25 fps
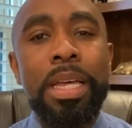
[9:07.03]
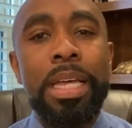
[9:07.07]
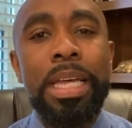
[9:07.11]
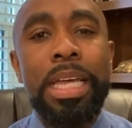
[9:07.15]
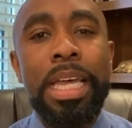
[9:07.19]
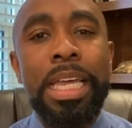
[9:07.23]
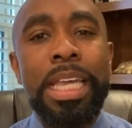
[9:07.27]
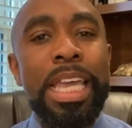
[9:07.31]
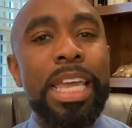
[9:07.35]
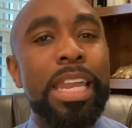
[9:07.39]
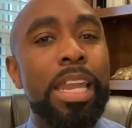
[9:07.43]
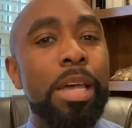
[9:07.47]

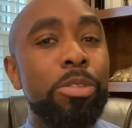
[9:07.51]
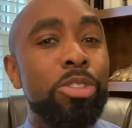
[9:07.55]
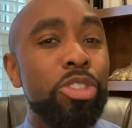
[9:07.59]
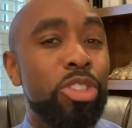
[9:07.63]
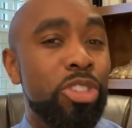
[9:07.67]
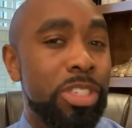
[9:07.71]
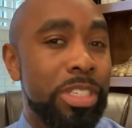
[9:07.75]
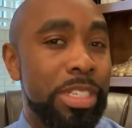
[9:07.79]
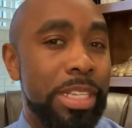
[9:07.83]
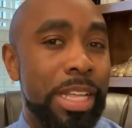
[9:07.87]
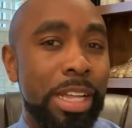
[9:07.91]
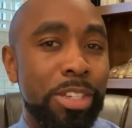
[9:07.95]
Again,
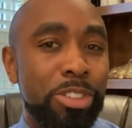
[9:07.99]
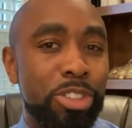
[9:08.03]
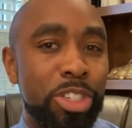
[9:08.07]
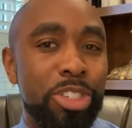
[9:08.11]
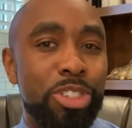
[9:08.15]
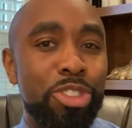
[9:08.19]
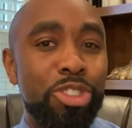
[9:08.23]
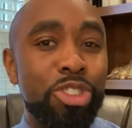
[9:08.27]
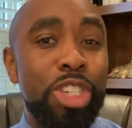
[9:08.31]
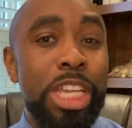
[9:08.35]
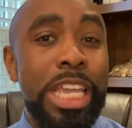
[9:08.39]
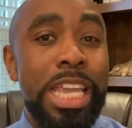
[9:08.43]
I'll
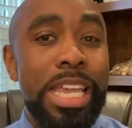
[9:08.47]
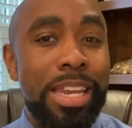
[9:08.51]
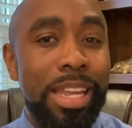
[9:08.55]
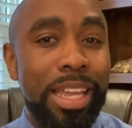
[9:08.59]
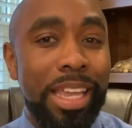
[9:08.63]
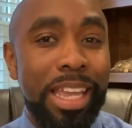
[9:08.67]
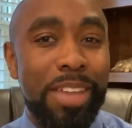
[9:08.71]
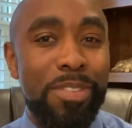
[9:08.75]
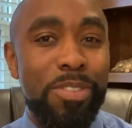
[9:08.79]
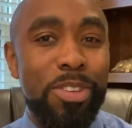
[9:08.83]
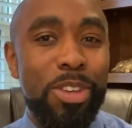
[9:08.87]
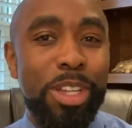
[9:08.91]
just cheat and
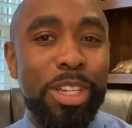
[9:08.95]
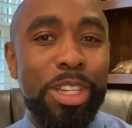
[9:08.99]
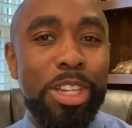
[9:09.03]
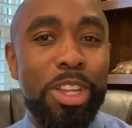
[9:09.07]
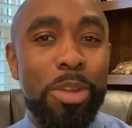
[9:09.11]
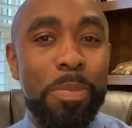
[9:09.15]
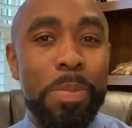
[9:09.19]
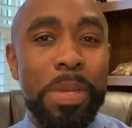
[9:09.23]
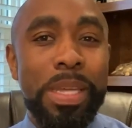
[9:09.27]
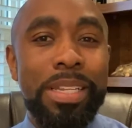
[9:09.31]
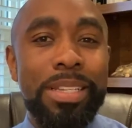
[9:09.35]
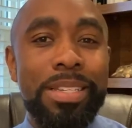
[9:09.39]
give you a
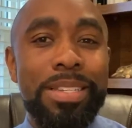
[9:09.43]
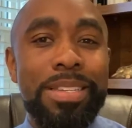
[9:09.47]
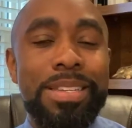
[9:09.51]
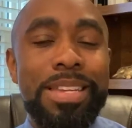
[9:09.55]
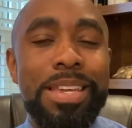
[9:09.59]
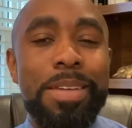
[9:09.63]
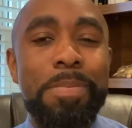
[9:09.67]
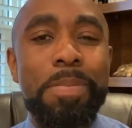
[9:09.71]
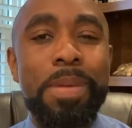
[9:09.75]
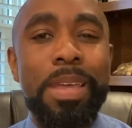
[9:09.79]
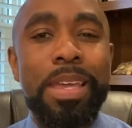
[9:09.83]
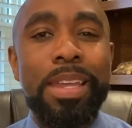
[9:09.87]
little
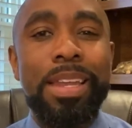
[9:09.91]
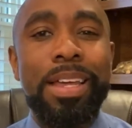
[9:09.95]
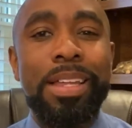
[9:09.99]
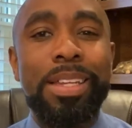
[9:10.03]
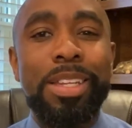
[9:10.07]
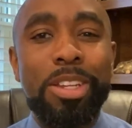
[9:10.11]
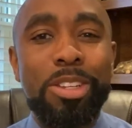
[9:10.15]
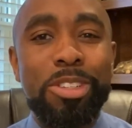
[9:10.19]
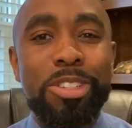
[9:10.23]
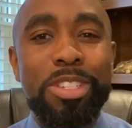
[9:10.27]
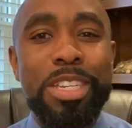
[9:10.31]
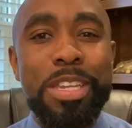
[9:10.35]
snippet
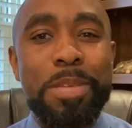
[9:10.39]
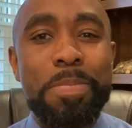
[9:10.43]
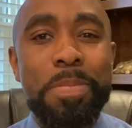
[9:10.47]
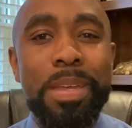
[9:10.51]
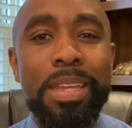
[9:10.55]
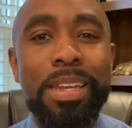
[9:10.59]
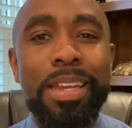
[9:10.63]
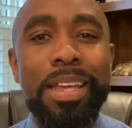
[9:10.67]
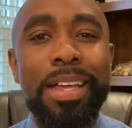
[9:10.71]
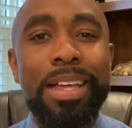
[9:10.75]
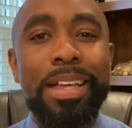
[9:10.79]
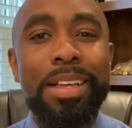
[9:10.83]

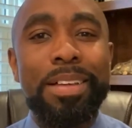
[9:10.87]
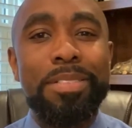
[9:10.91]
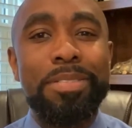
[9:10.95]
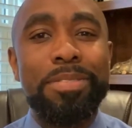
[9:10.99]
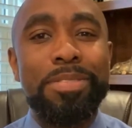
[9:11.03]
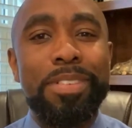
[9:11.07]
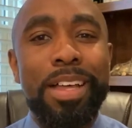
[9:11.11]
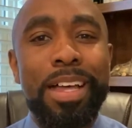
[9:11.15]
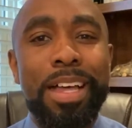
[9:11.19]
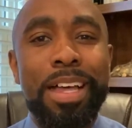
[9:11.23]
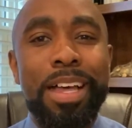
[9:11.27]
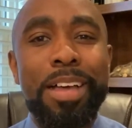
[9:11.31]

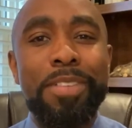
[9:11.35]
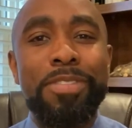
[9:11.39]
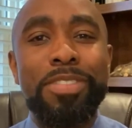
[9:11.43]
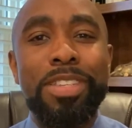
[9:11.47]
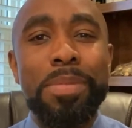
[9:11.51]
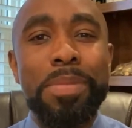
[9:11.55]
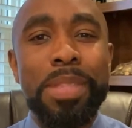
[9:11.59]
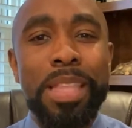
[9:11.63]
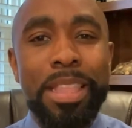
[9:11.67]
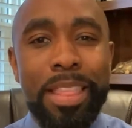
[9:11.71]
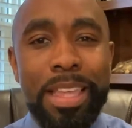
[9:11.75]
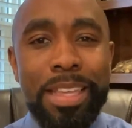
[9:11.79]
of
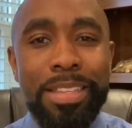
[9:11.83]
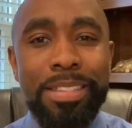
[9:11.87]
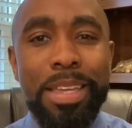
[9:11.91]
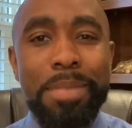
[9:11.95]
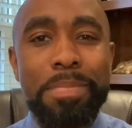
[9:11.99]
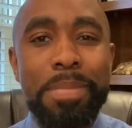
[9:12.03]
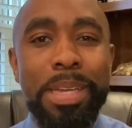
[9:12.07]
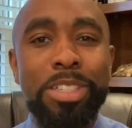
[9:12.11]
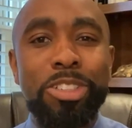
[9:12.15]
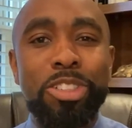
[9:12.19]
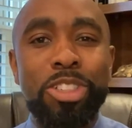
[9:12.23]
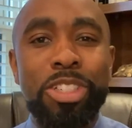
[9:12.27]
some of the things I
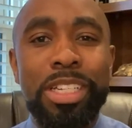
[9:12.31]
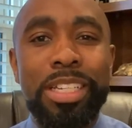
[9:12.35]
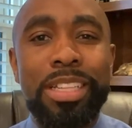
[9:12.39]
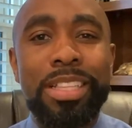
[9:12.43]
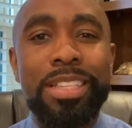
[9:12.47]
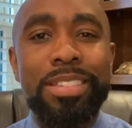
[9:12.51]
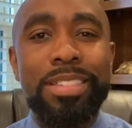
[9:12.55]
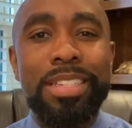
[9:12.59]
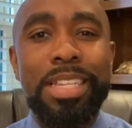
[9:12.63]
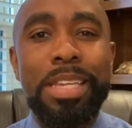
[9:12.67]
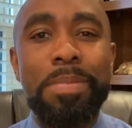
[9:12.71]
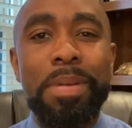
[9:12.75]
mentioned in the
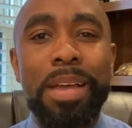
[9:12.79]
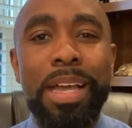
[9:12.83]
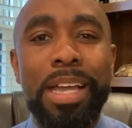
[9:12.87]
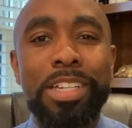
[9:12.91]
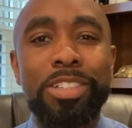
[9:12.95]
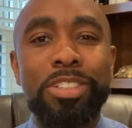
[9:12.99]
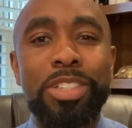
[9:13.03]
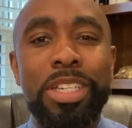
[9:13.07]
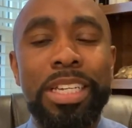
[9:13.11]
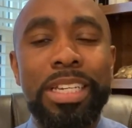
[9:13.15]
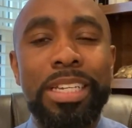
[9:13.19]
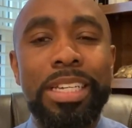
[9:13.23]
sleep
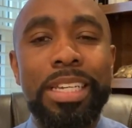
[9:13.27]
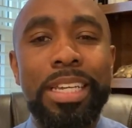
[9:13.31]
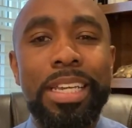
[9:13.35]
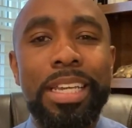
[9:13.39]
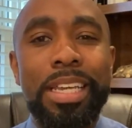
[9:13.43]
hygiene